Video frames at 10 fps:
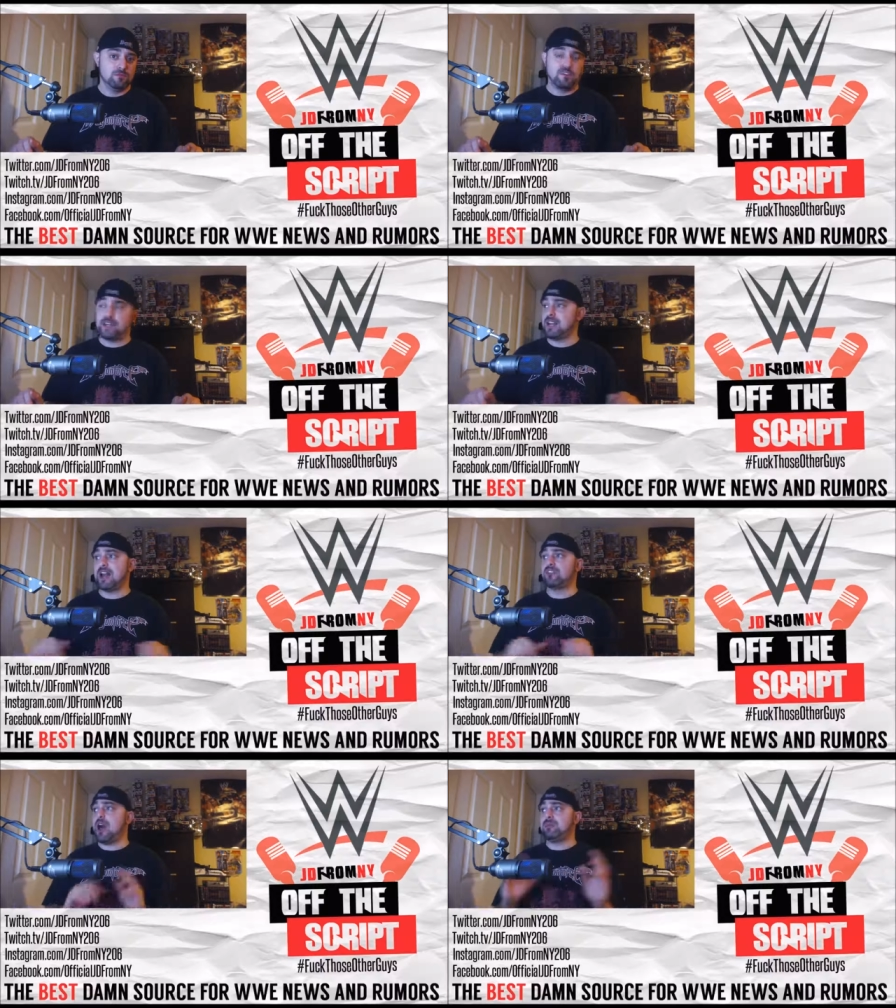
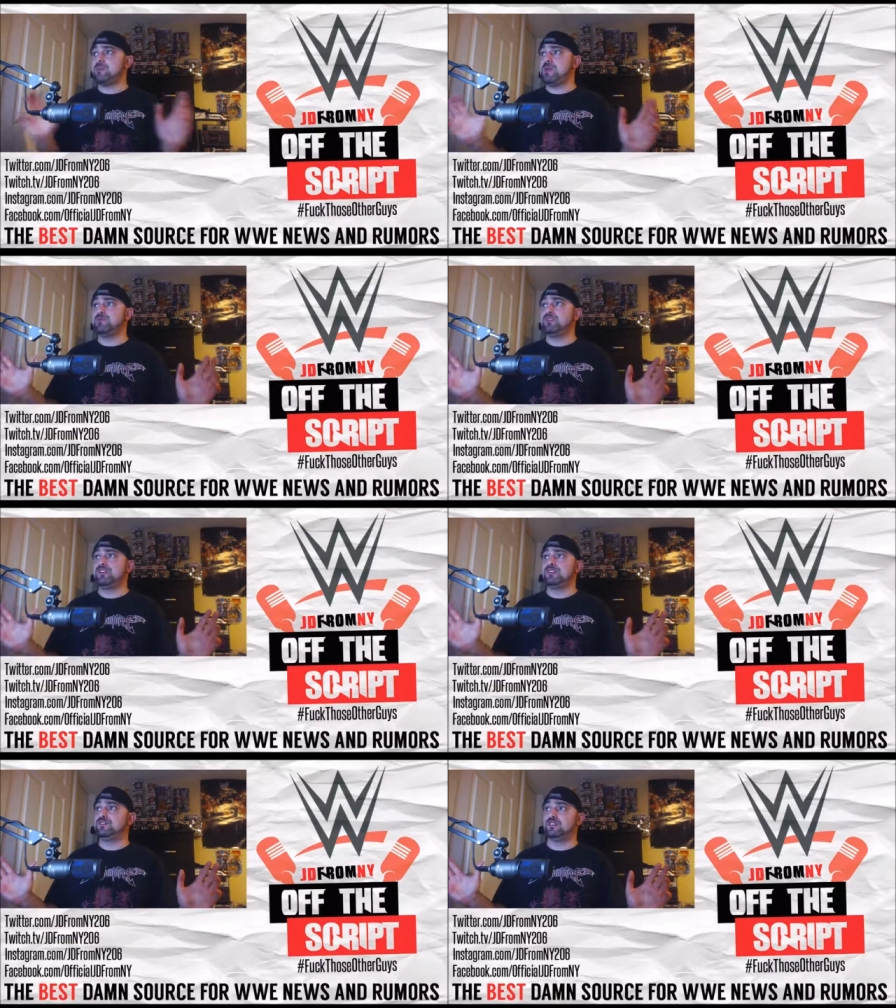Fucking, I don't know how many people
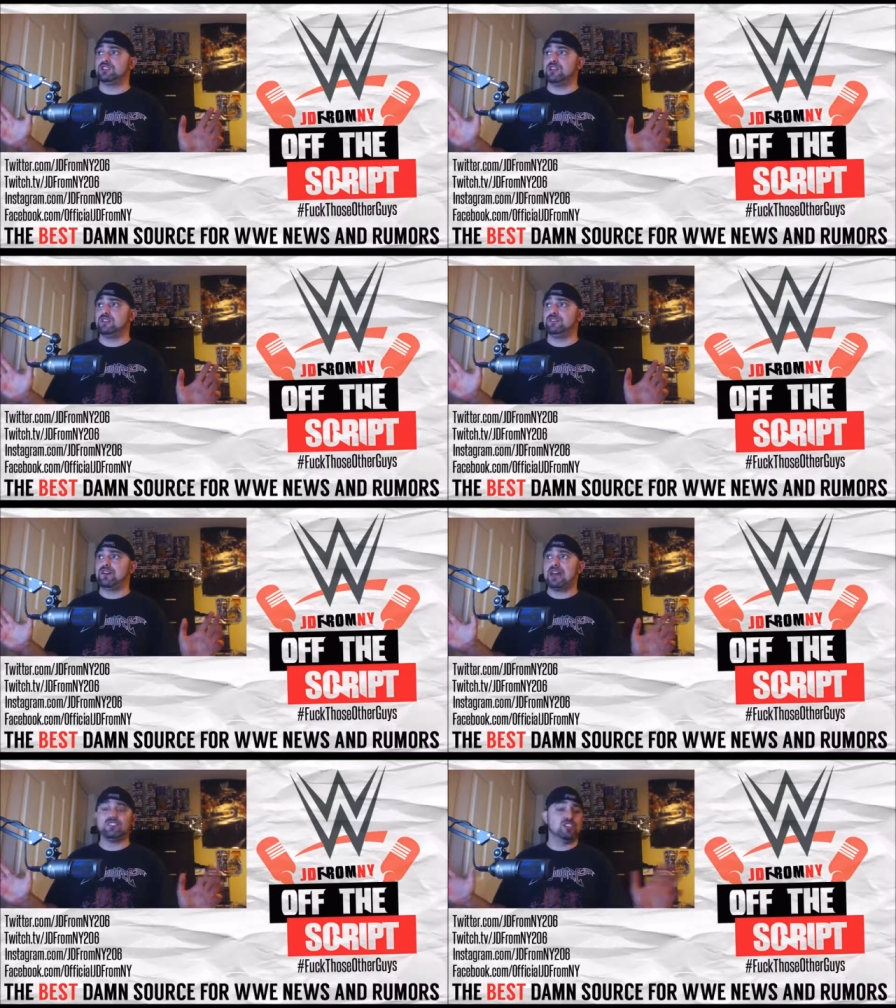fit in Full Sail.
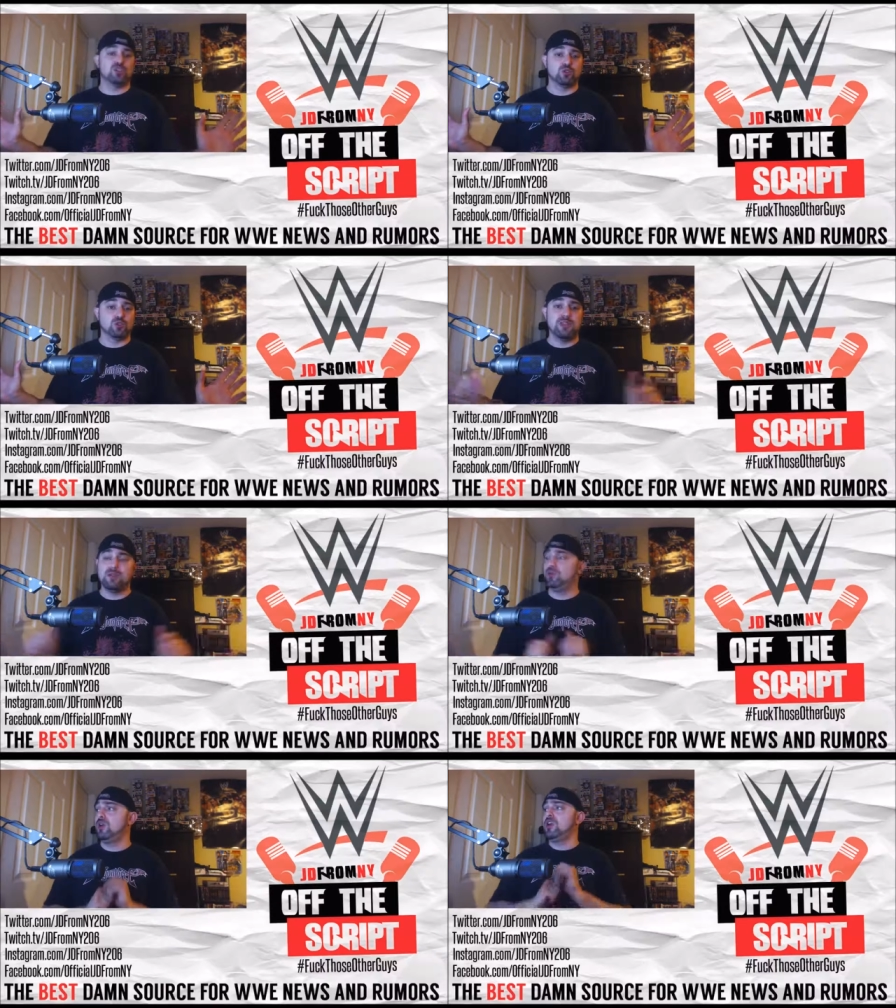Five, six hundred
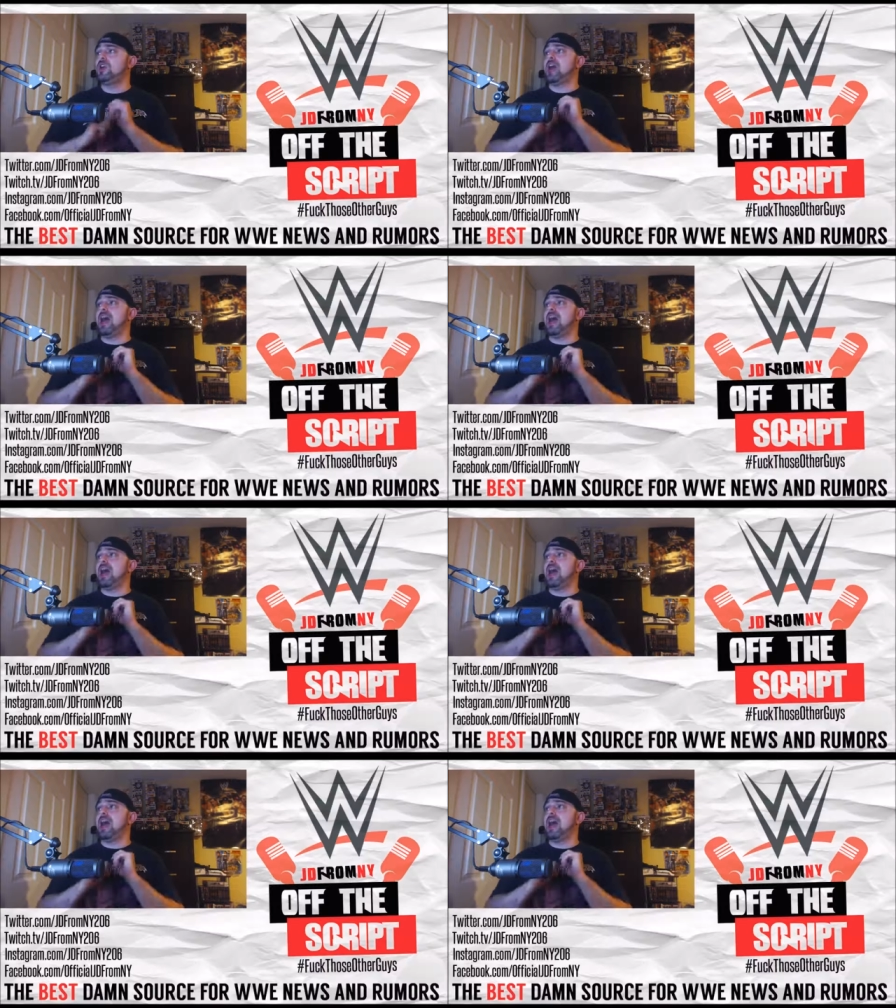people